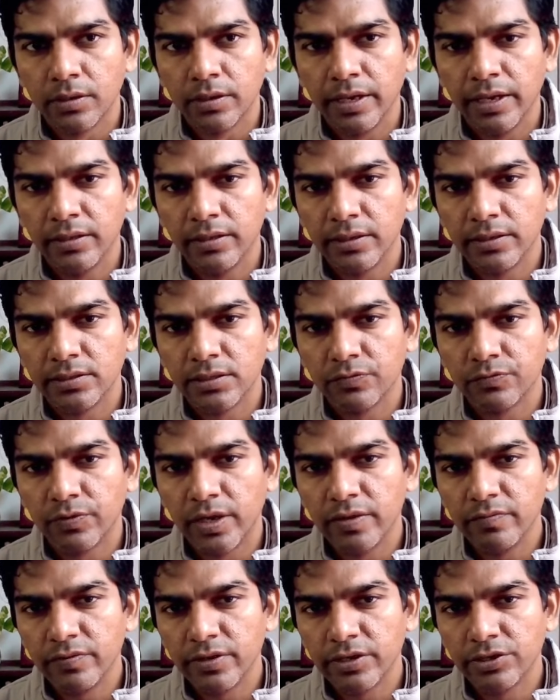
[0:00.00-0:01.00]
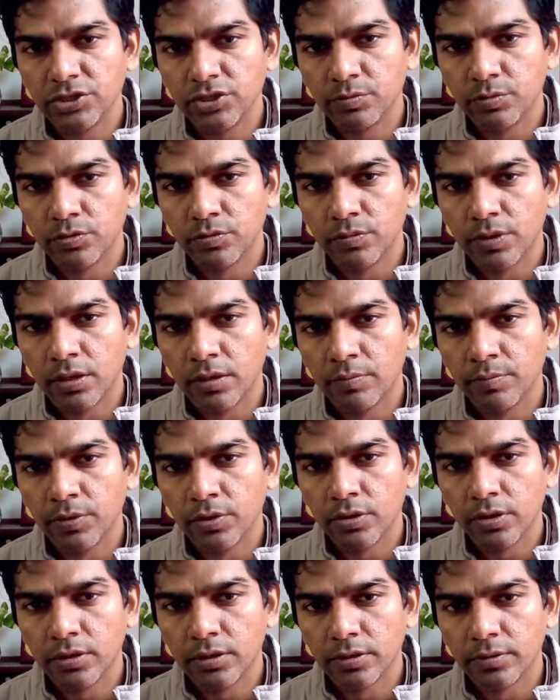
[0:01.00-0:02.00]
and there is a 5 kg
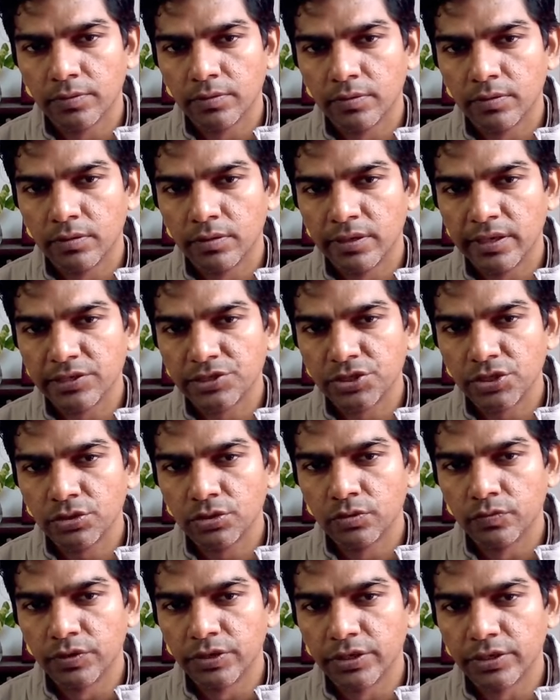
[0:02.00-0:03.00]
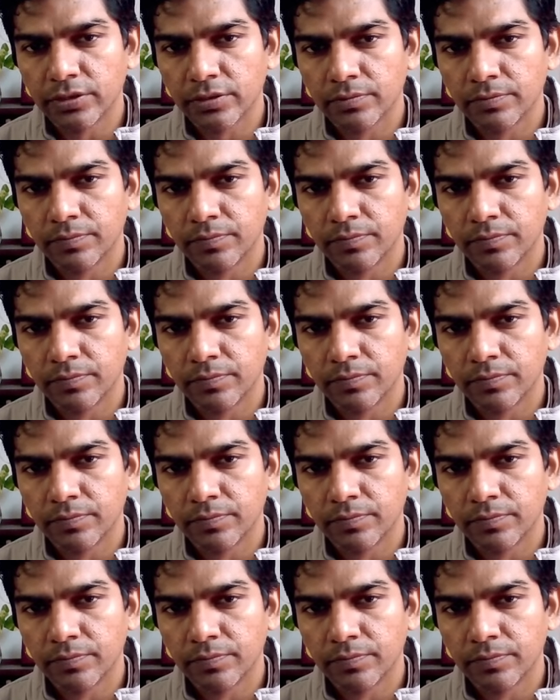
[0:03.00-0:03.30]
block resting over it.